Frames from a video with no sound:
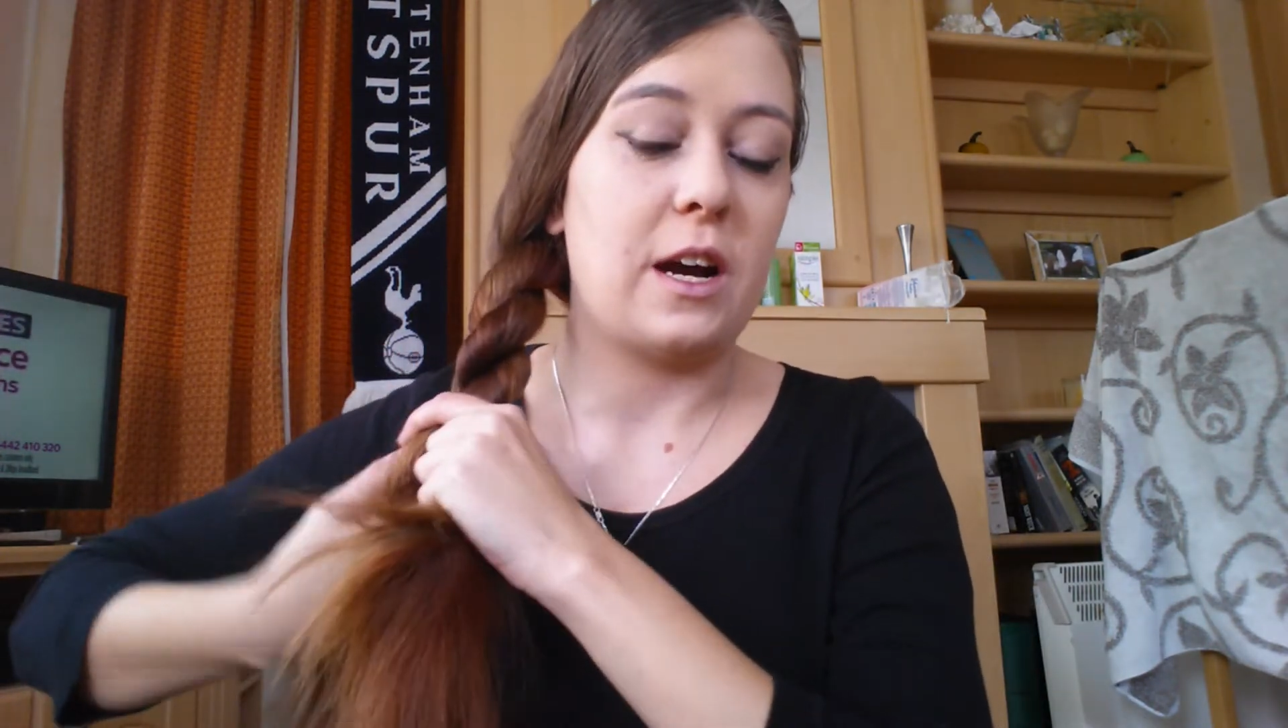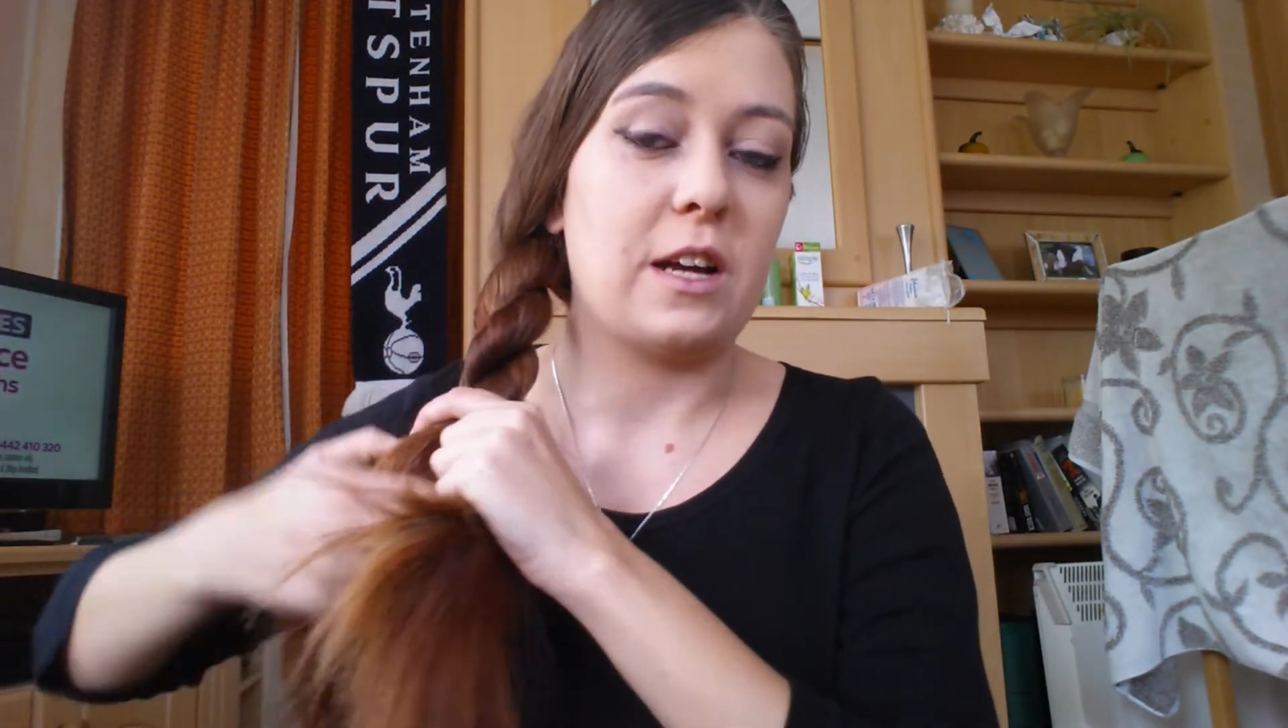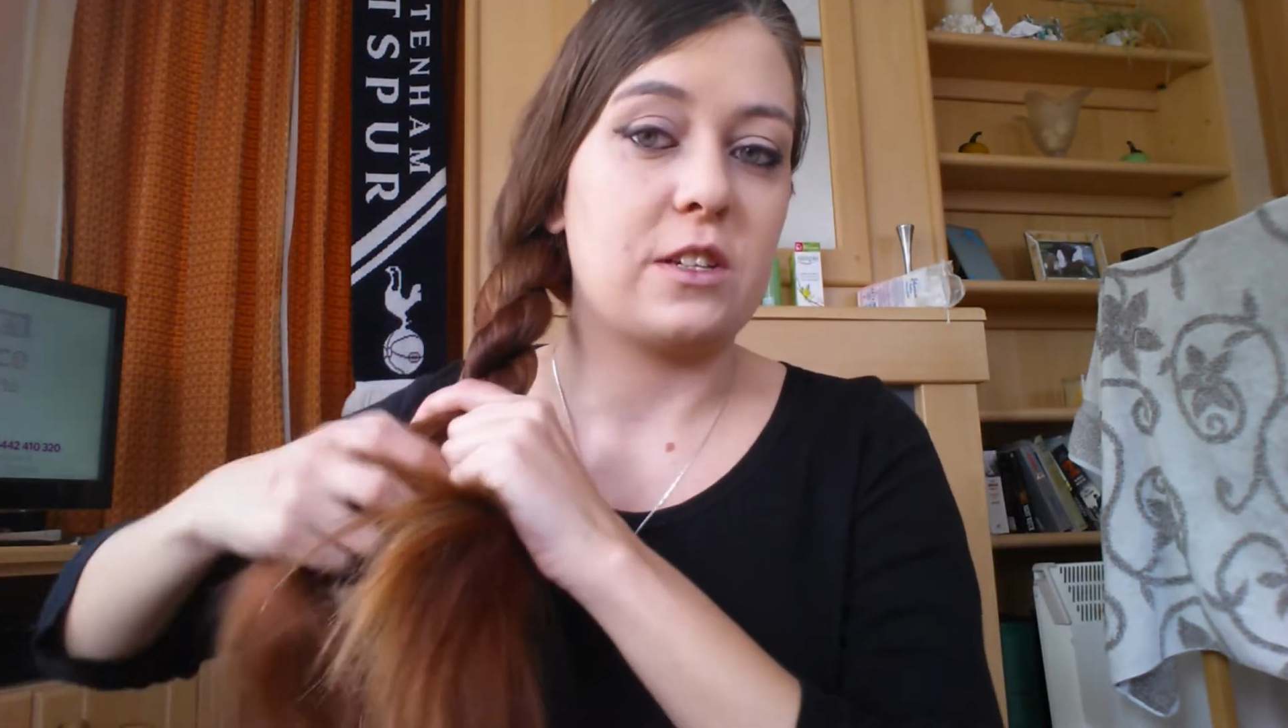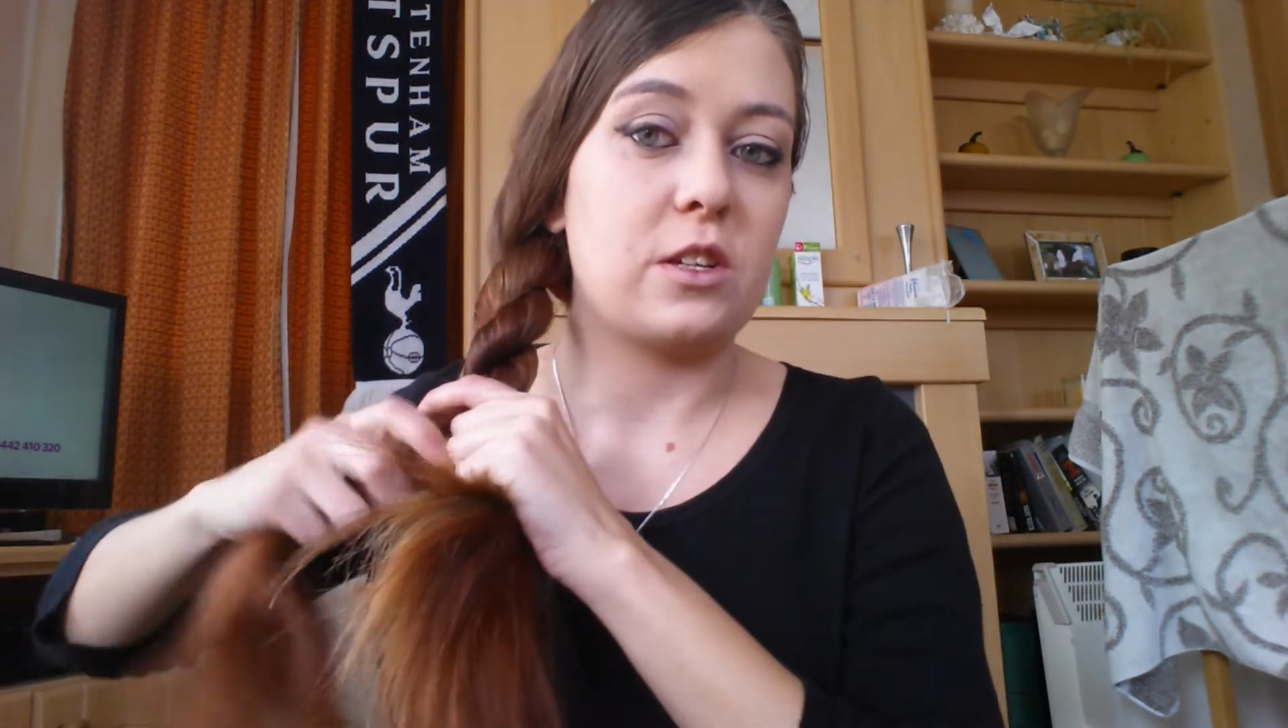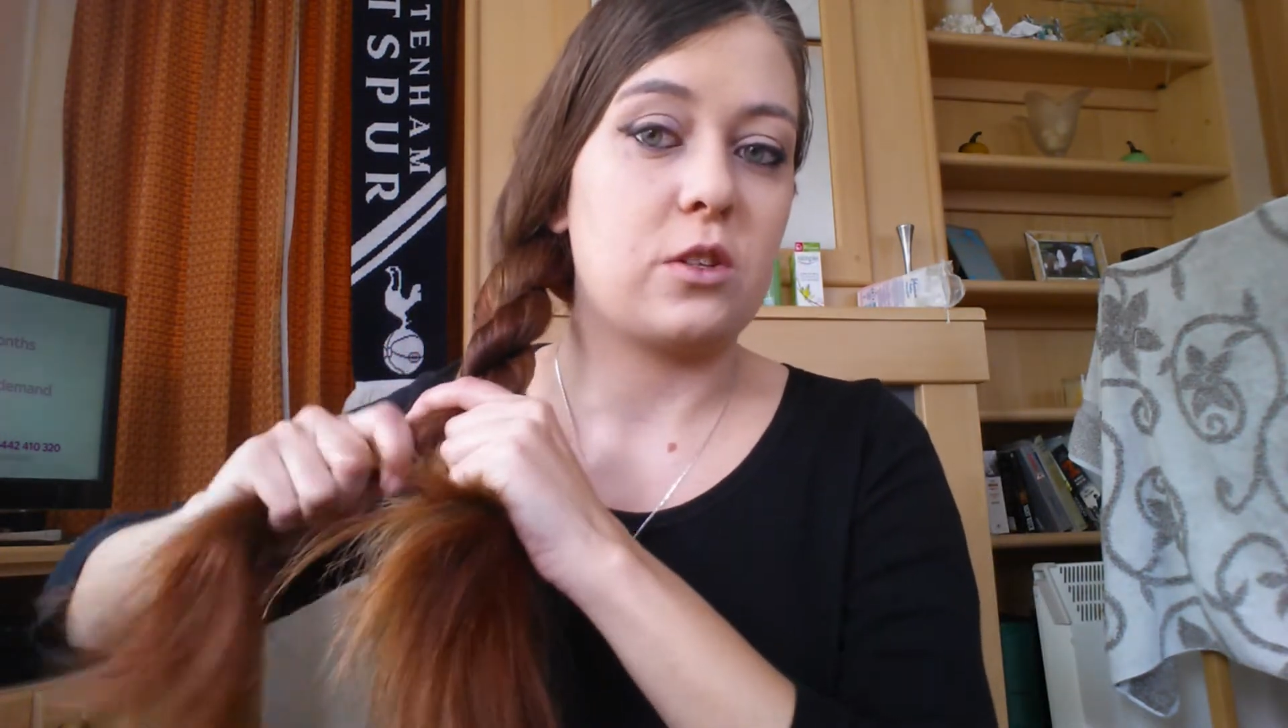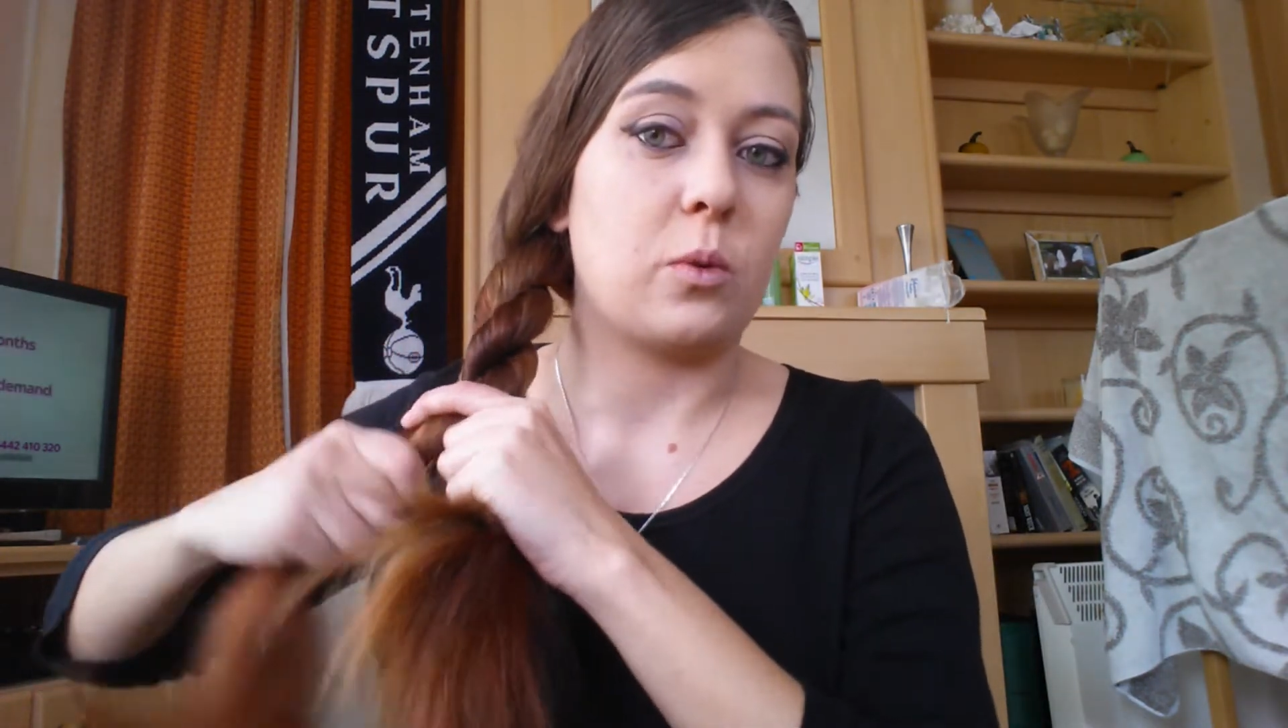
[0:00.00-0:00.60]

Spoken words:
and